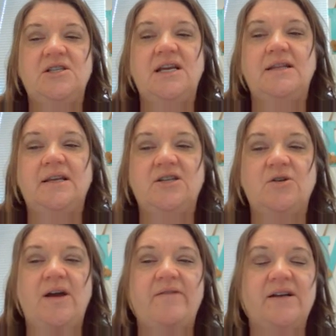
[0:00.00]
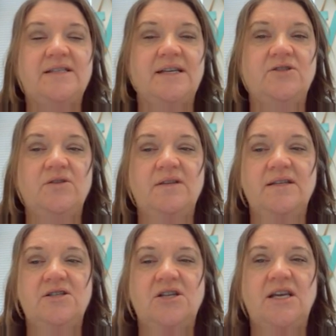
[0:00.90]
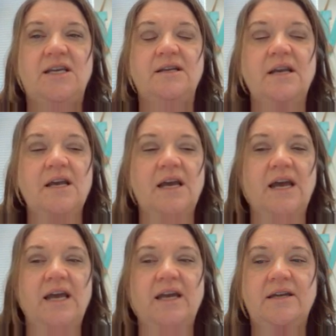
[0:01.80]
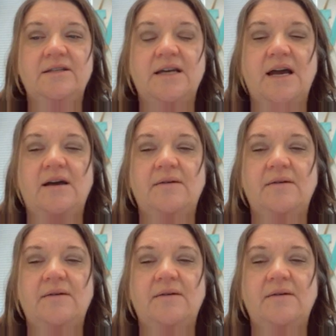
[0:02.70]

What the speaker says: sheet that you have. I'll send you this sheet, and